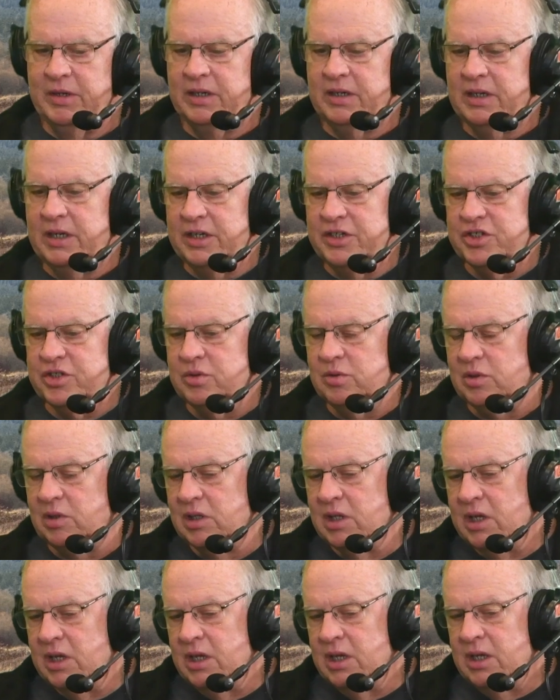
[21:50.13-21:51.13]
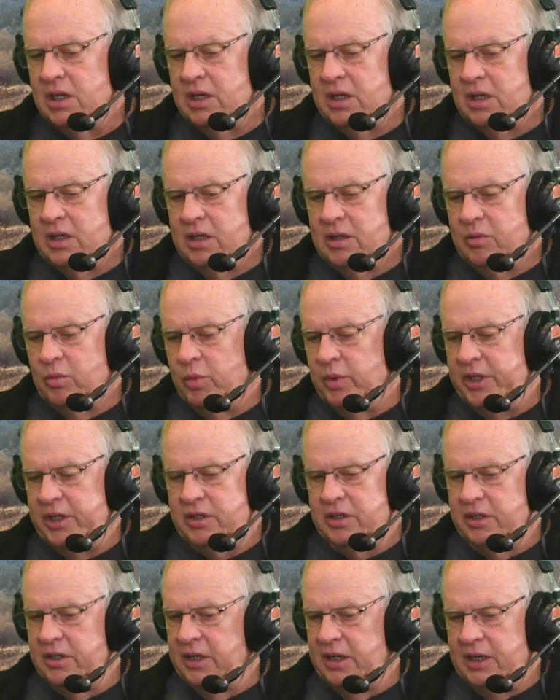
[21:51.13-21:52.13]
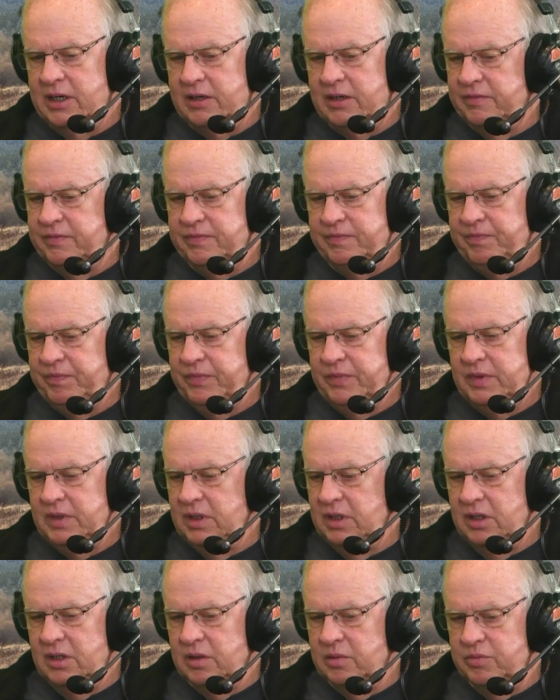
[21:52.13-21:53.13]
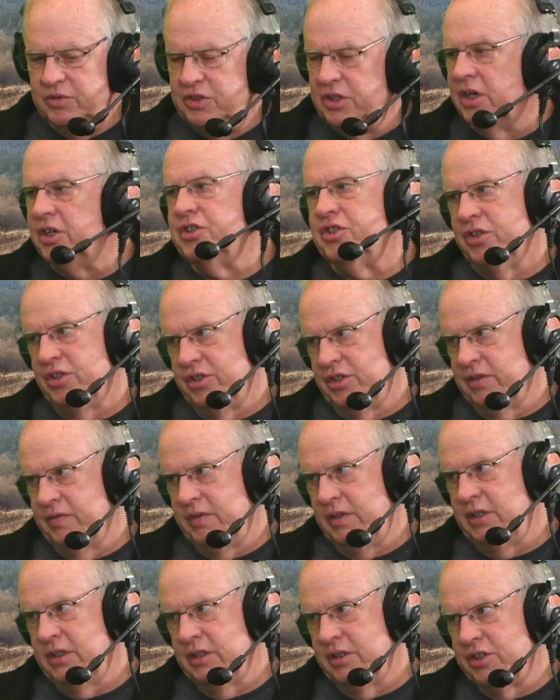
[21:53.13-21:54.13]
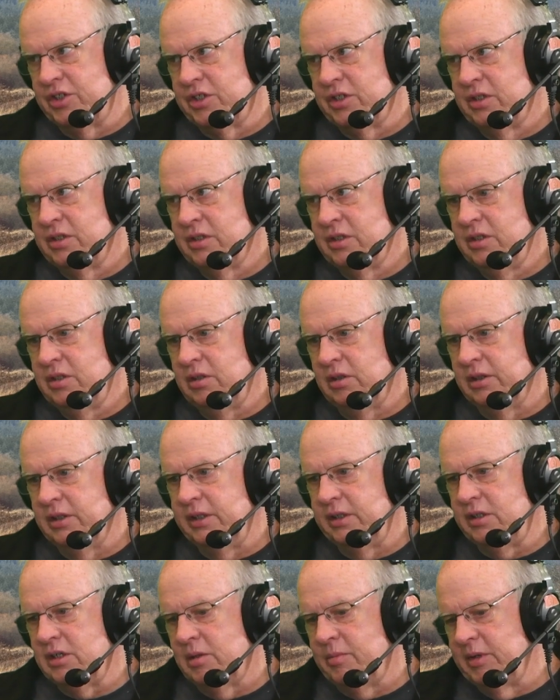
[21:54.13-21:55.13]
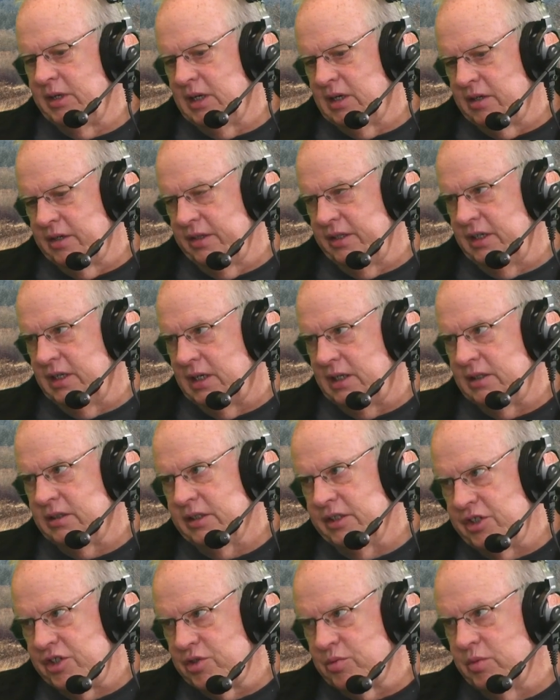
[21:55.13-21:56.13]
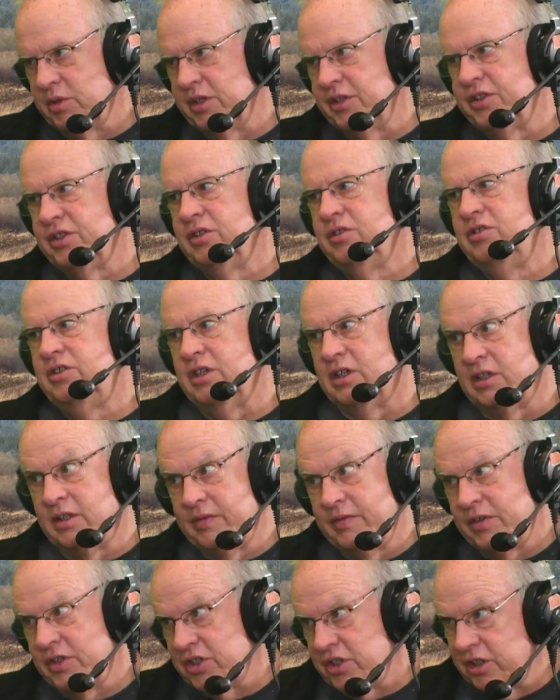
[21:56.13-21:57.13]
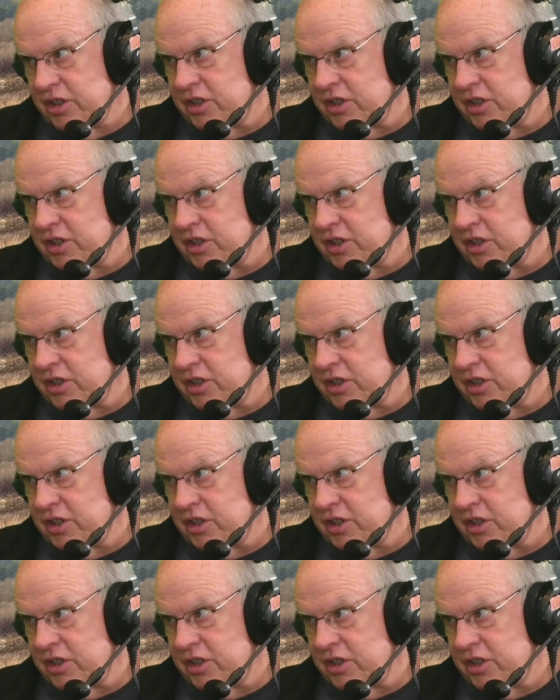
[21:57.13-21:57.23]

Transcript: out of high school, we could have, dozens of kids coming out of the islands with television